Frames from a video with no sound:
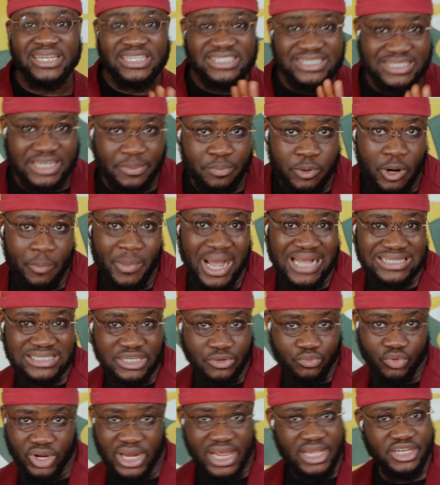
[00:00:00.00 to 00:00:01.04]
This
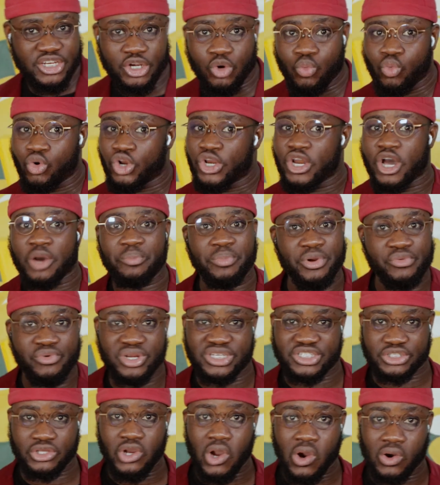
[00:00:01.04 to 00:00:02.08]
diplomatic relation would not be
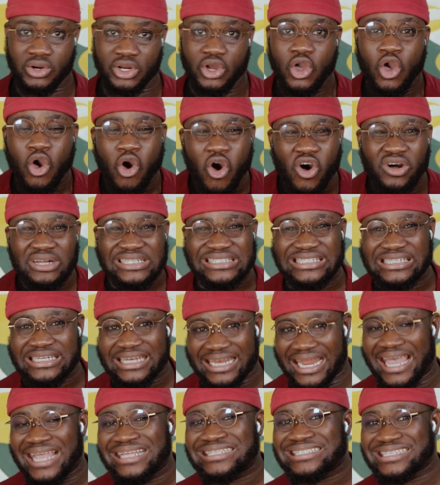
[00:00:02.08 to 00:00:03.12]
restored
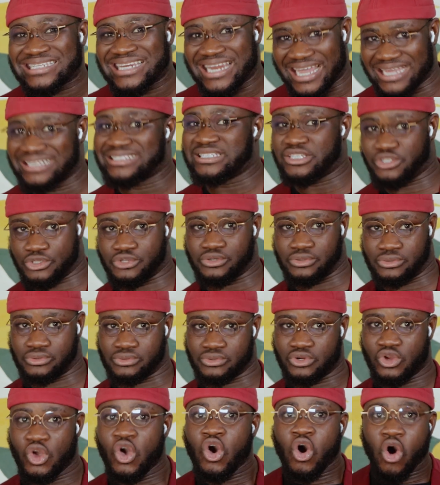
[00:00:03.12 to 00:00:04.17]
until
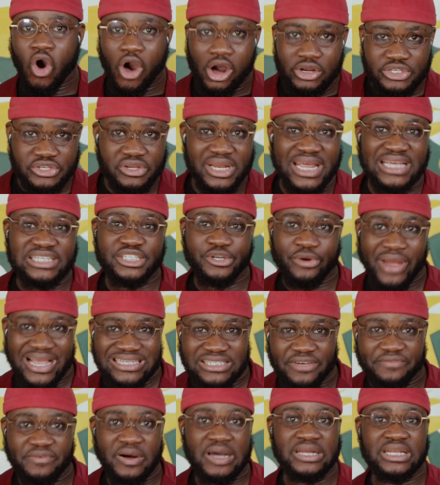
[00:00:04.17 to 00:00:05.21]
1992. Also,
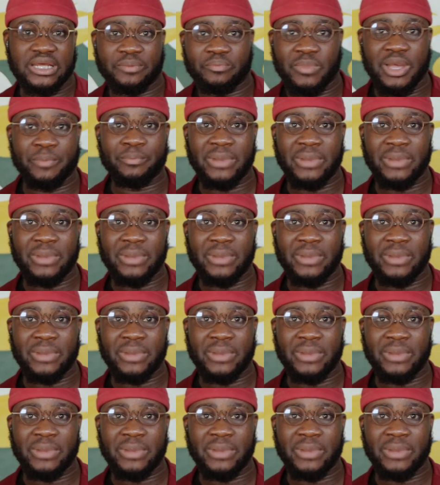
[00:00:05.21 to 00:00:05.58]
Nigeria is a founding